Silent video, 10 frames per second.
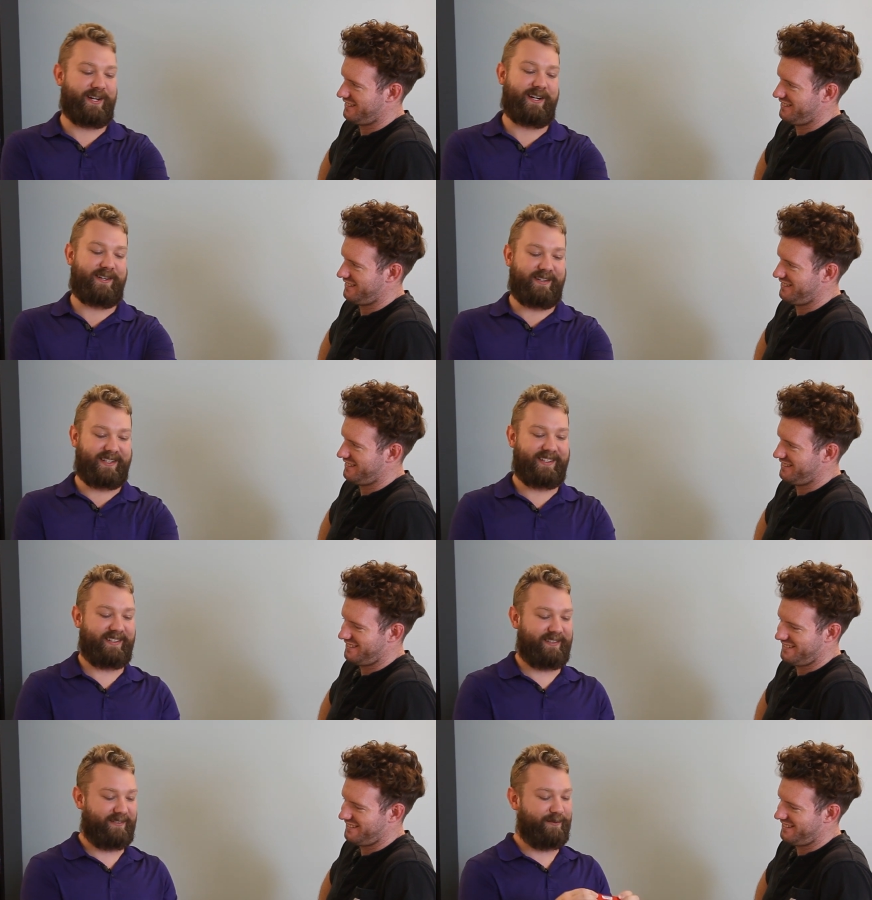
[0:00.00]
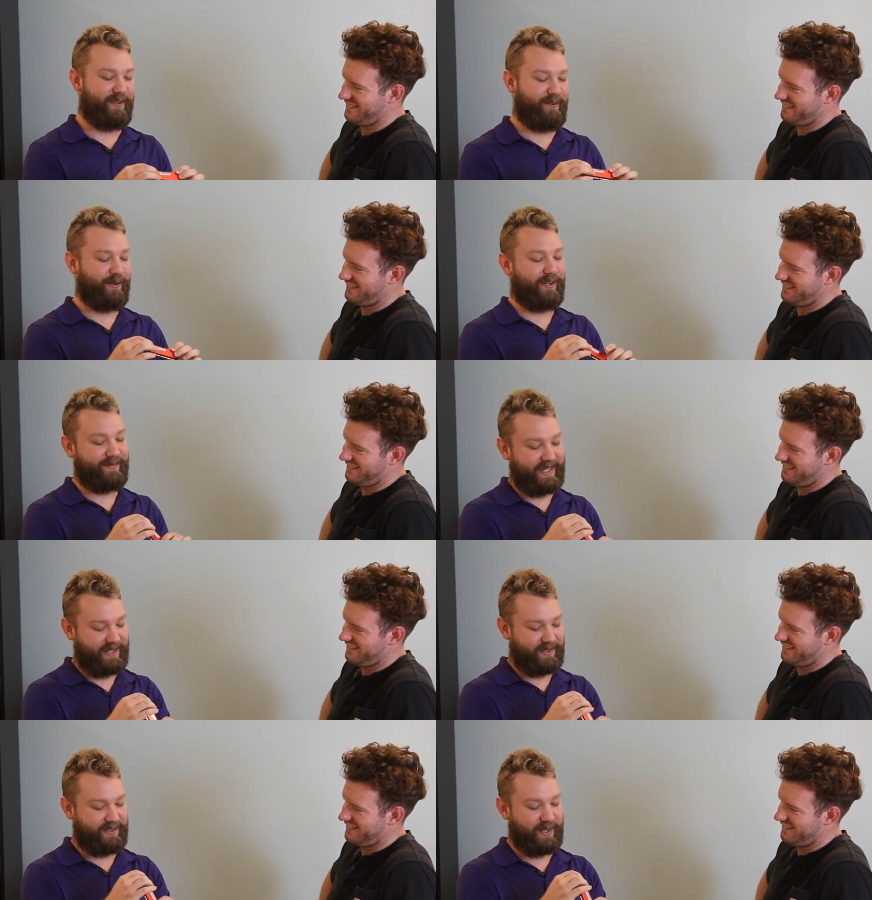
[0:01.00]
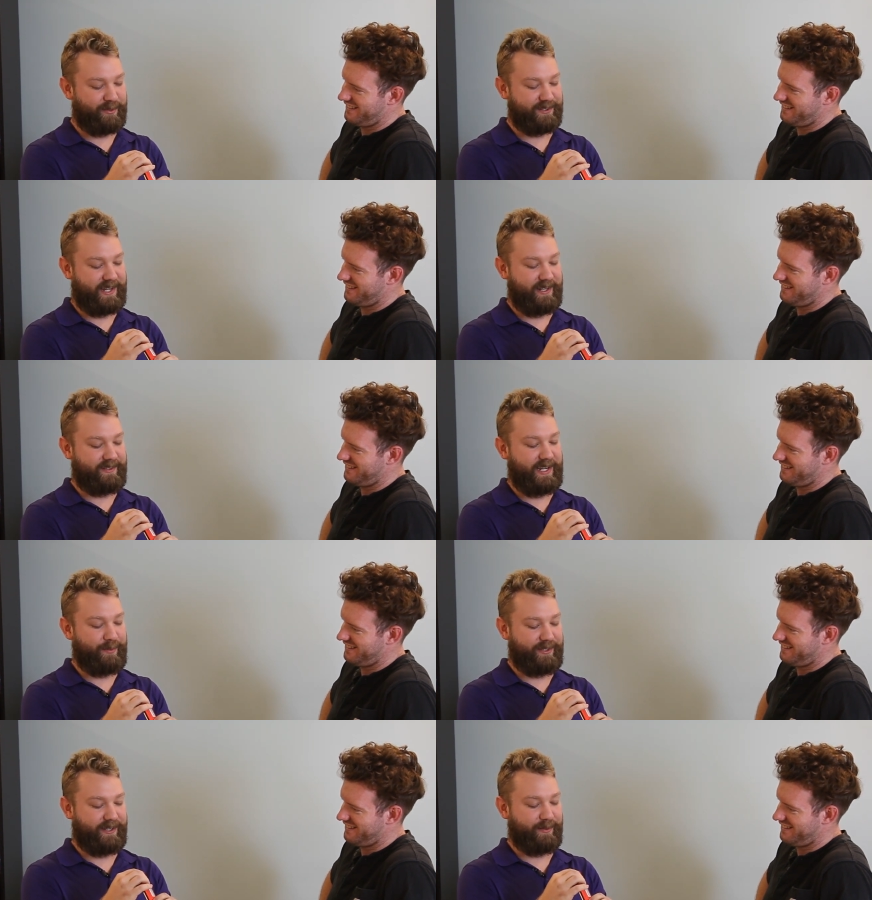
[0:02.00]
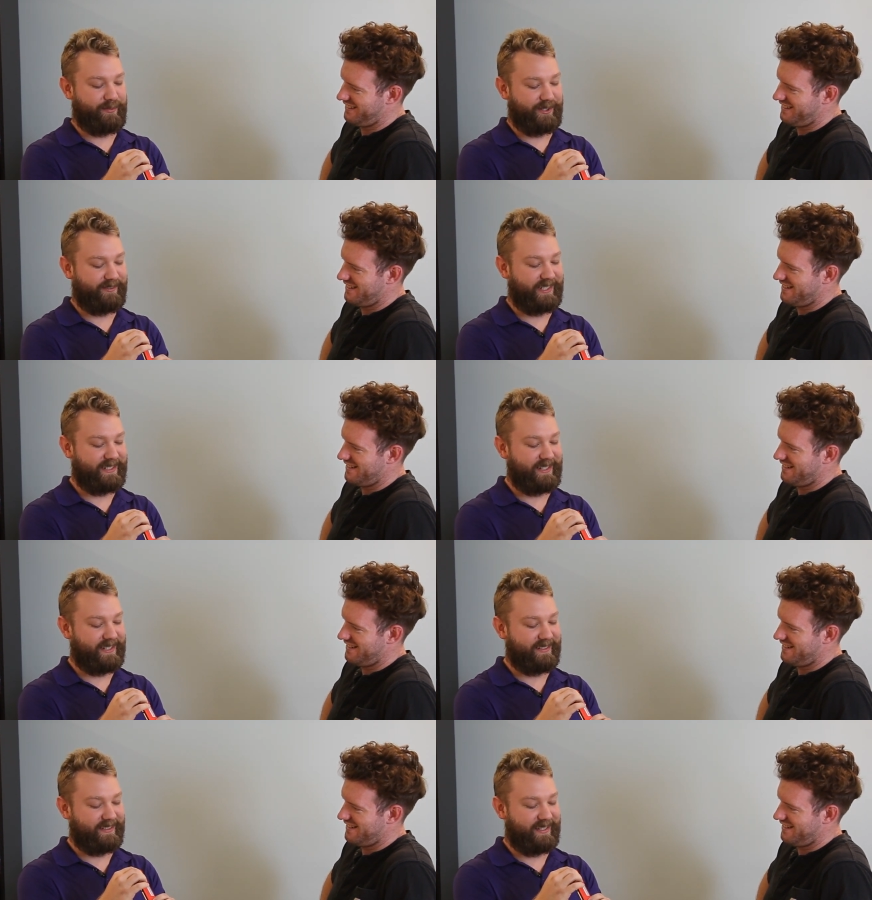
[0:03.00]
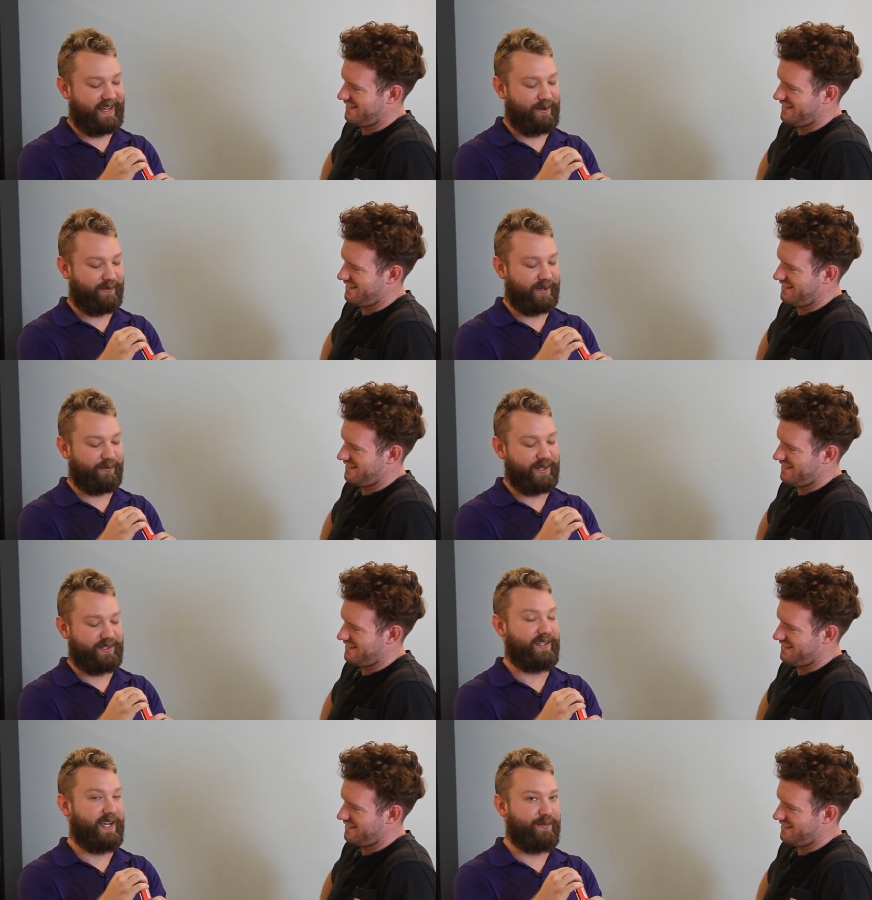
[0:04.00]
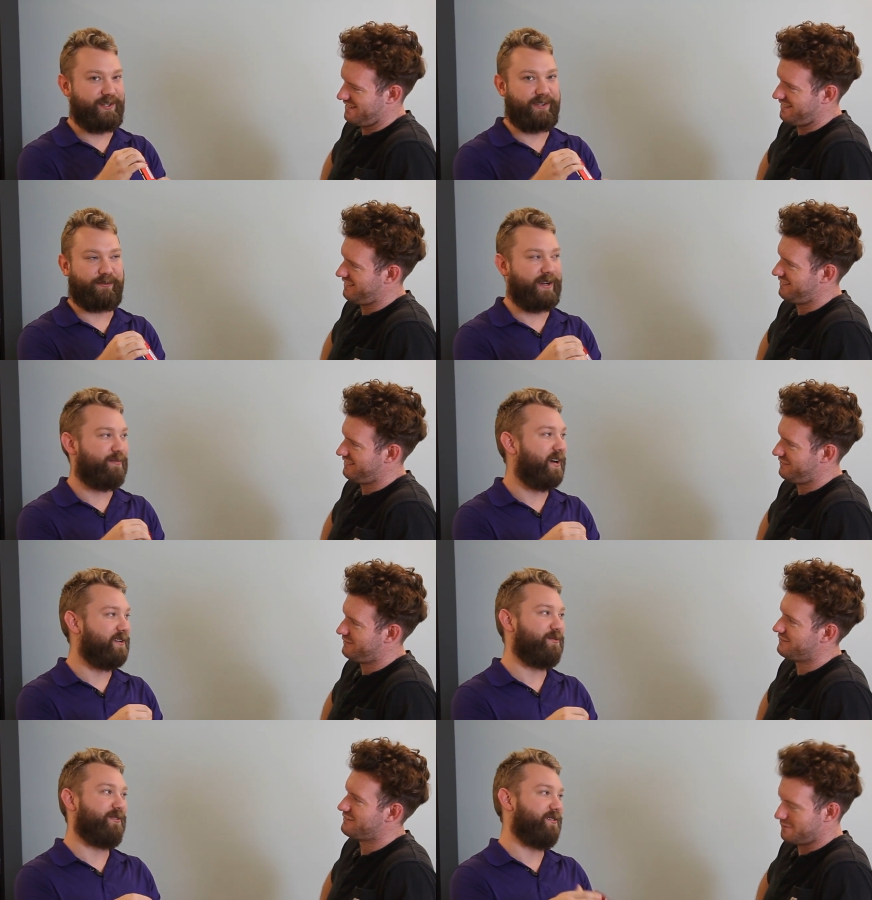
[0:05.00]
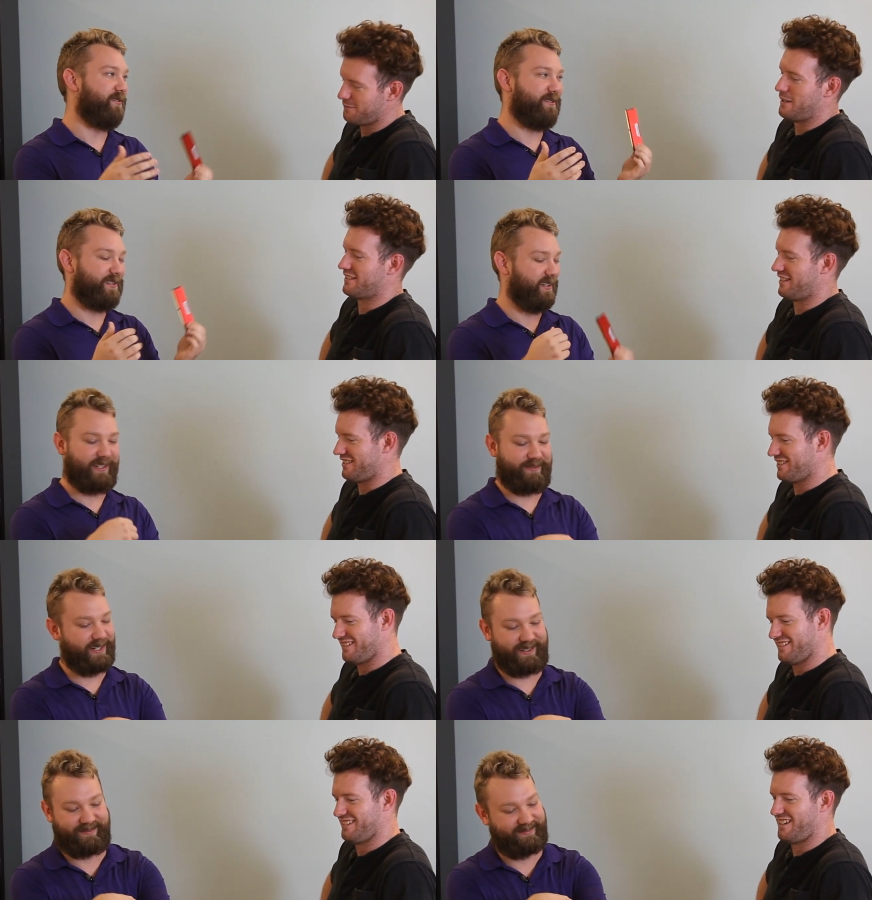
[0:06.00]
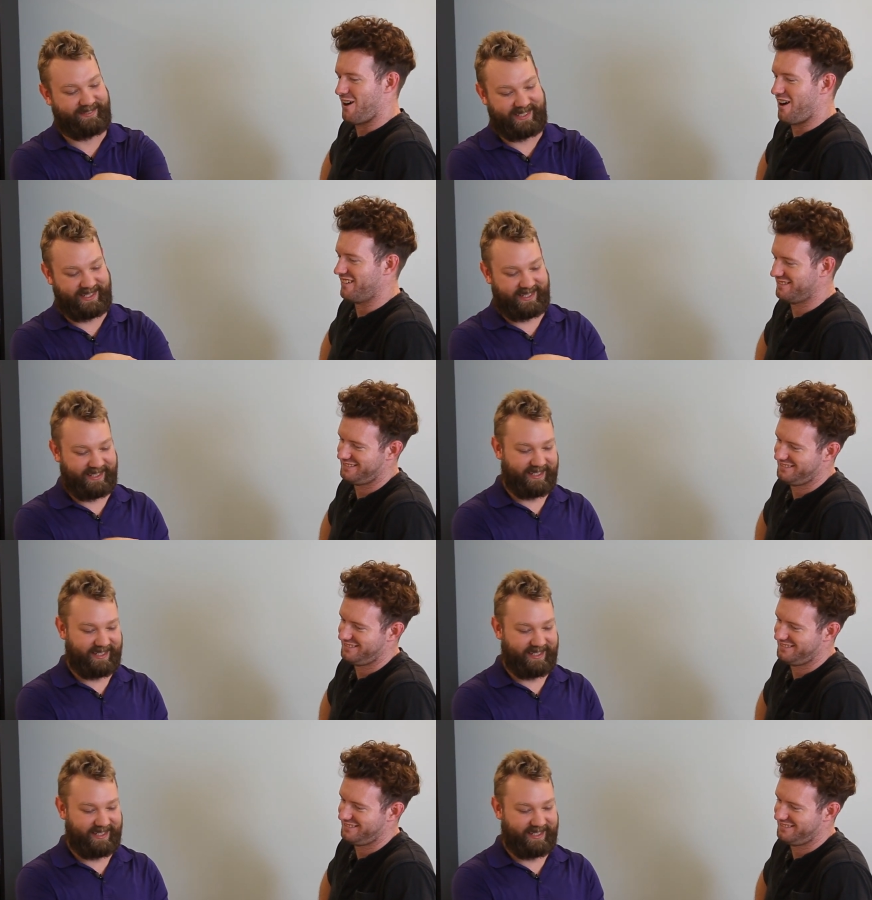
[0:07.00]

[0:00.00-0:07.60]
Speaker 1: on with, well, I guess it's double-sided taped on, but I don't wanna risk damaging the RAM module, so Makes sense. All right.